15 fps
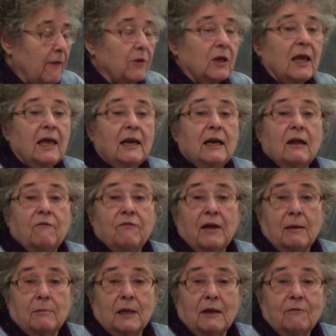The Kennedy
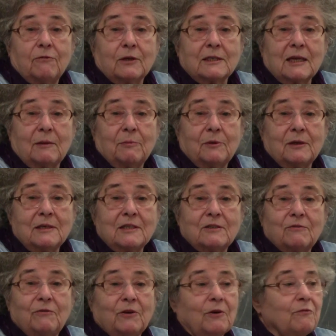family, for example,
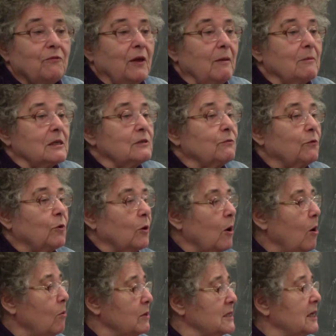is very famous for
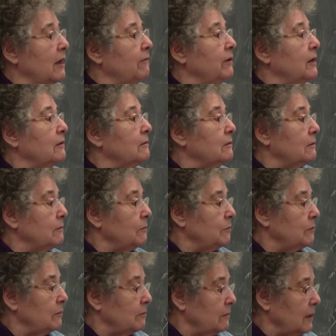always getting
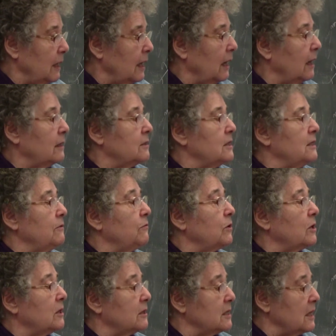into
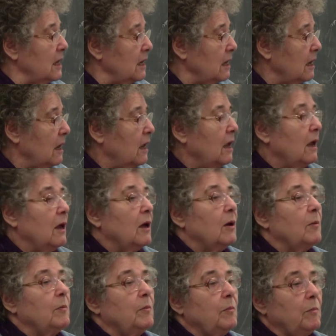difficulty
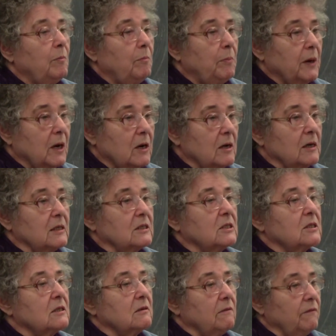
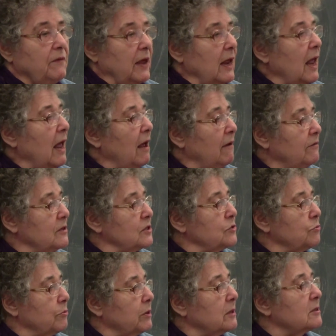because they have
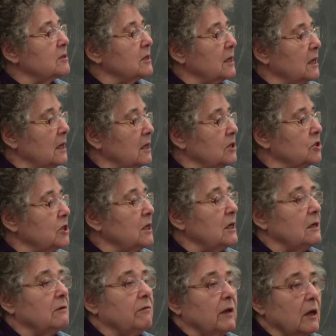this thrill-seeking
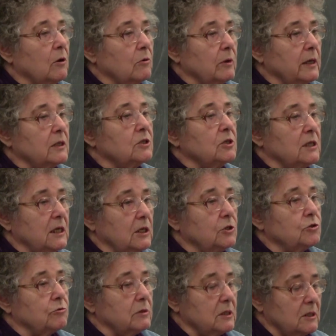gene and they go into
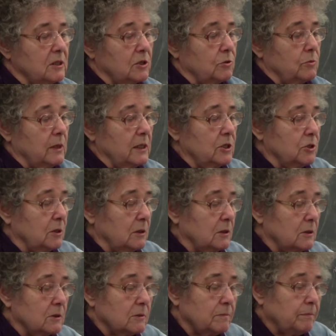dangerous
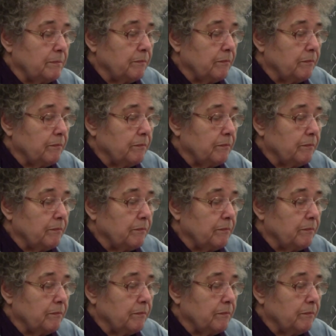situations.